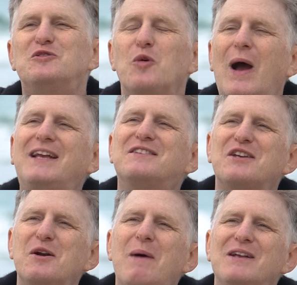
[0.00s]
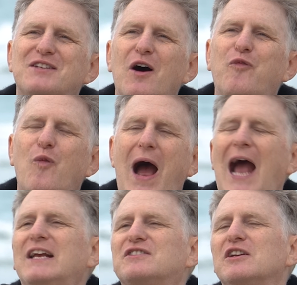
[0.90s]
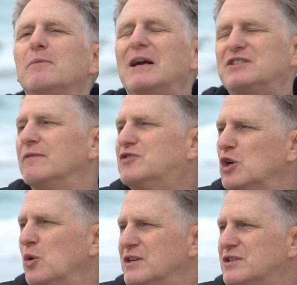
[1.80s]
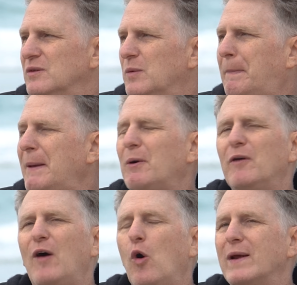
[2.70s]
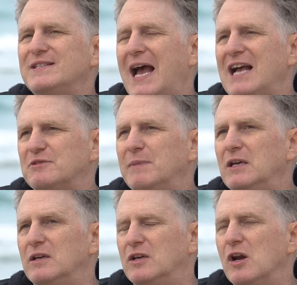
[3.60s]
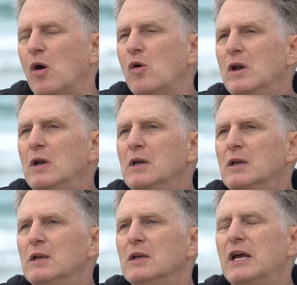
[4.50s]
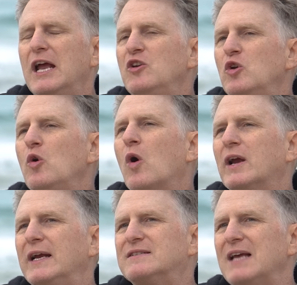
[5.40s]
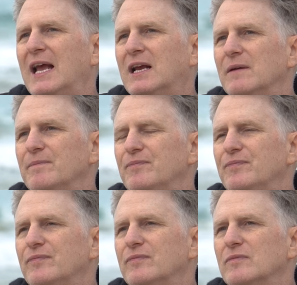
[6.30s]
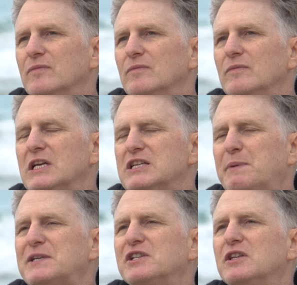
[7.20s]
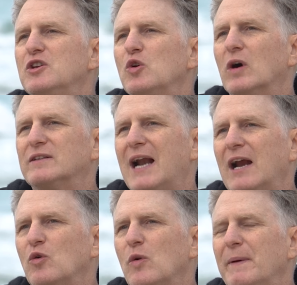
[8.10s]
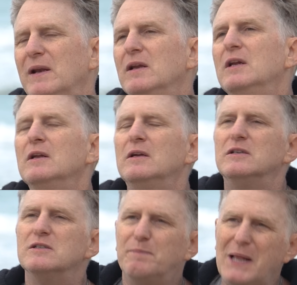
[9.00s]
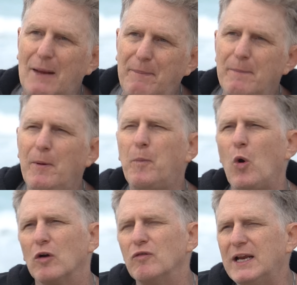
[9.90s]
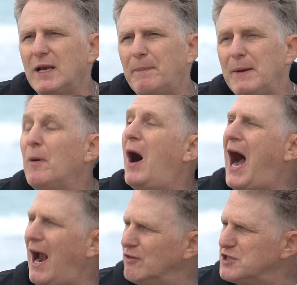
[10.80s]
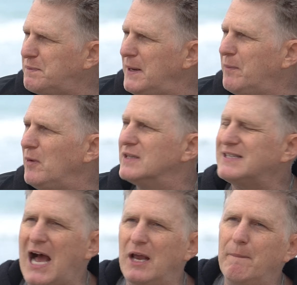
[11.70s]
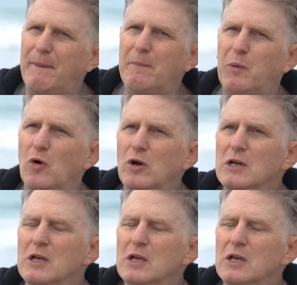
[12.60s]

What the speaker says: Do I consider myself white? I consider myself Jewish. When people have always asked me, you know, in New York, it's like, especially the New York that I grew up in, black people, Puerto Rican people, Irish people, Italian people.